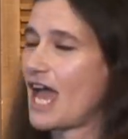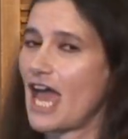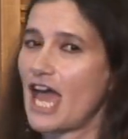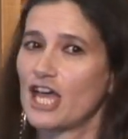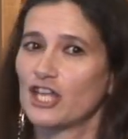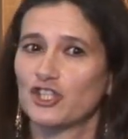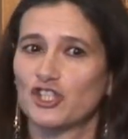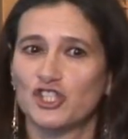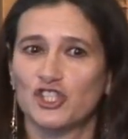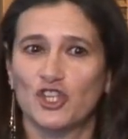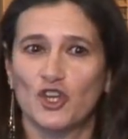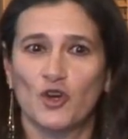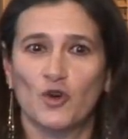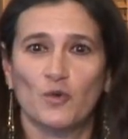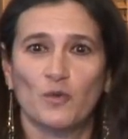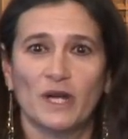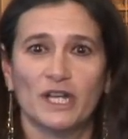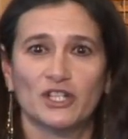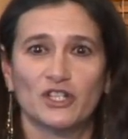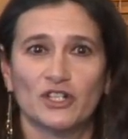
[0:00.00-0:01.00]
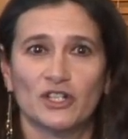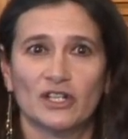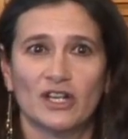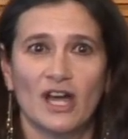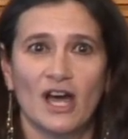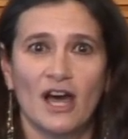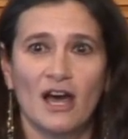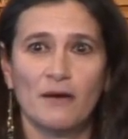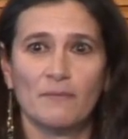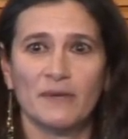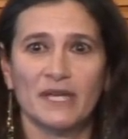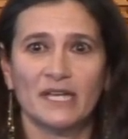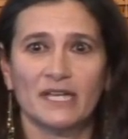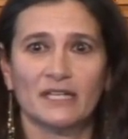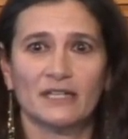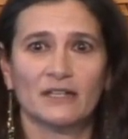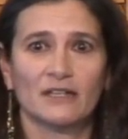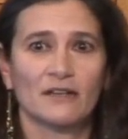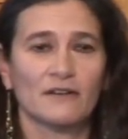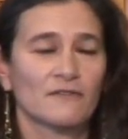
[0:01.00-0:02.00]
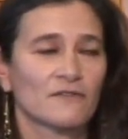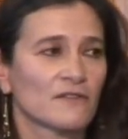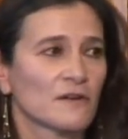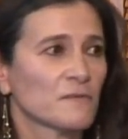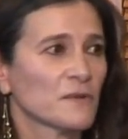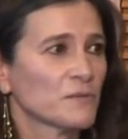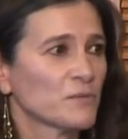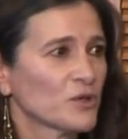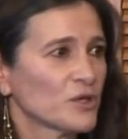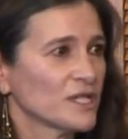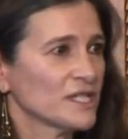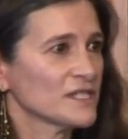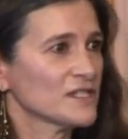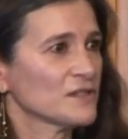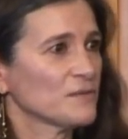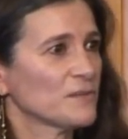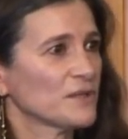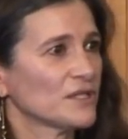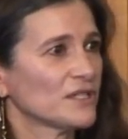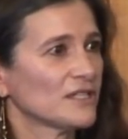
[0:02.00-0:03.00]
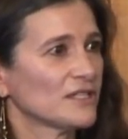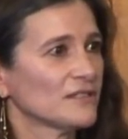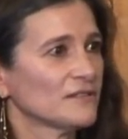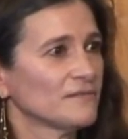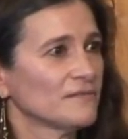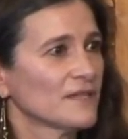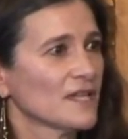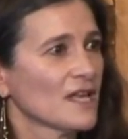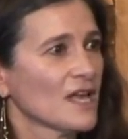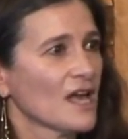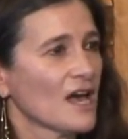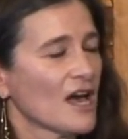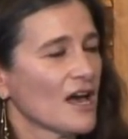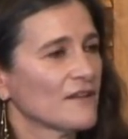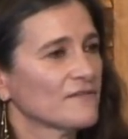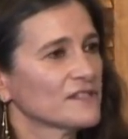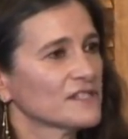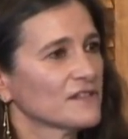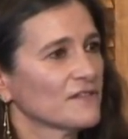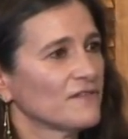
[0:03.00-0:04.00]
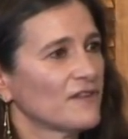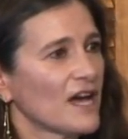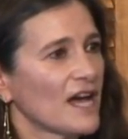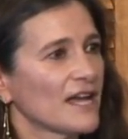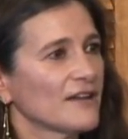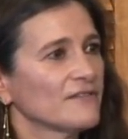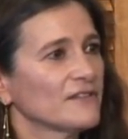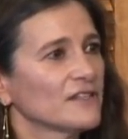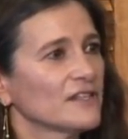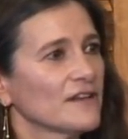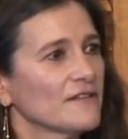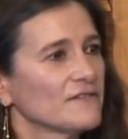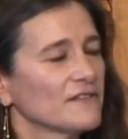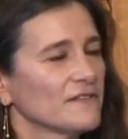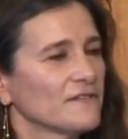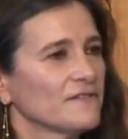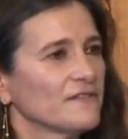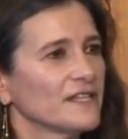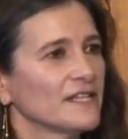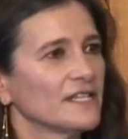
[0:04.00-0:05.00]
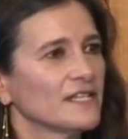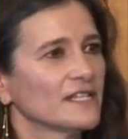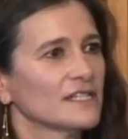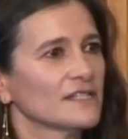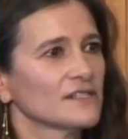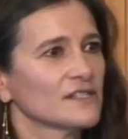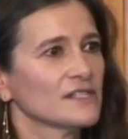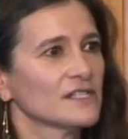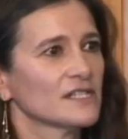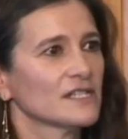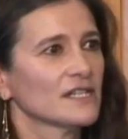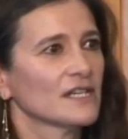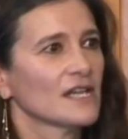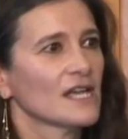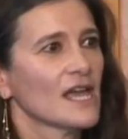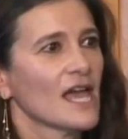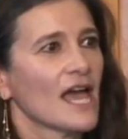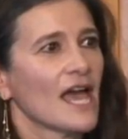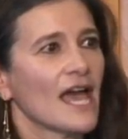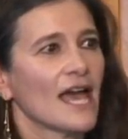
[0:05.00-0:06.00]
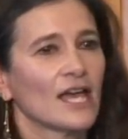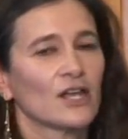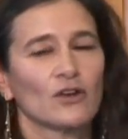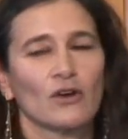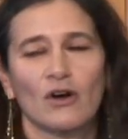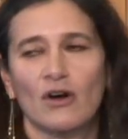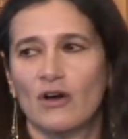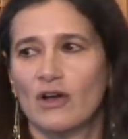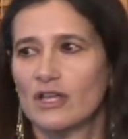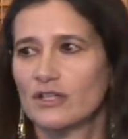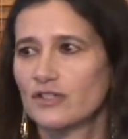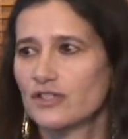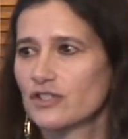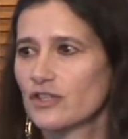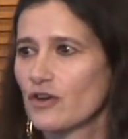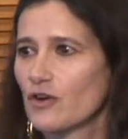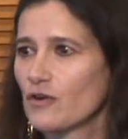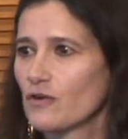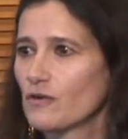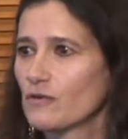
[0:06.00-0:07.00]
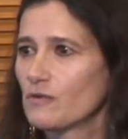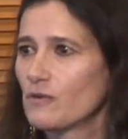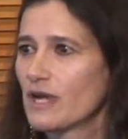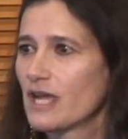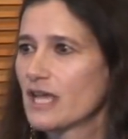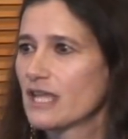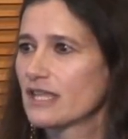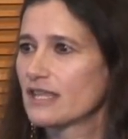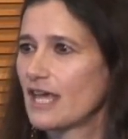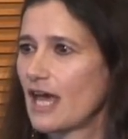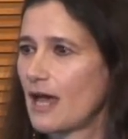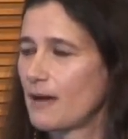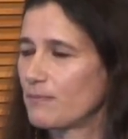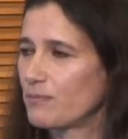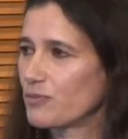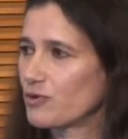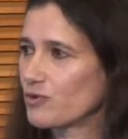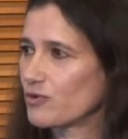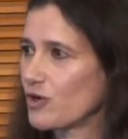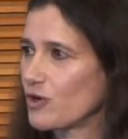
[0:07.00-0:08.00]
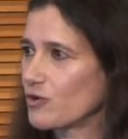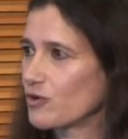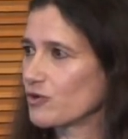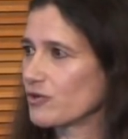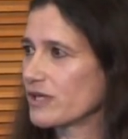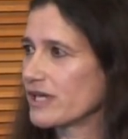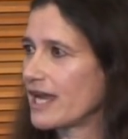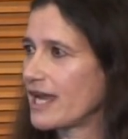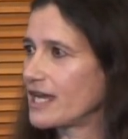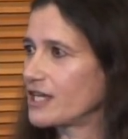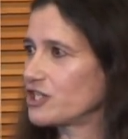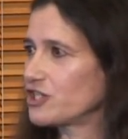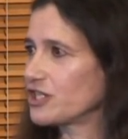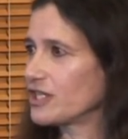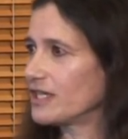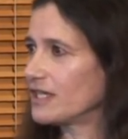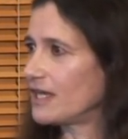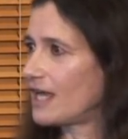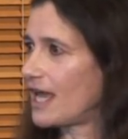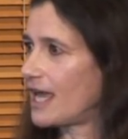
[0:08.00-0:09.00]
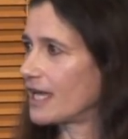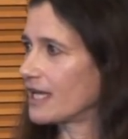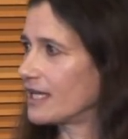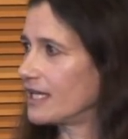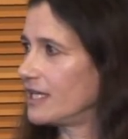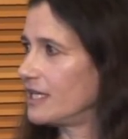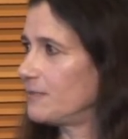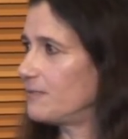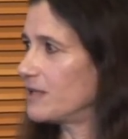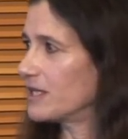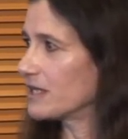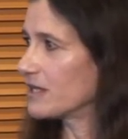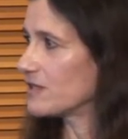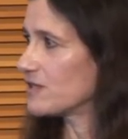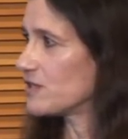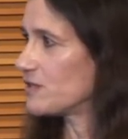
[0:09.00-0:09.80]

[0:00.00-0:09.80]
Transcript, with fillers: And so when you're coming from a principle of survival of the fittest, and also that procreation and keeping the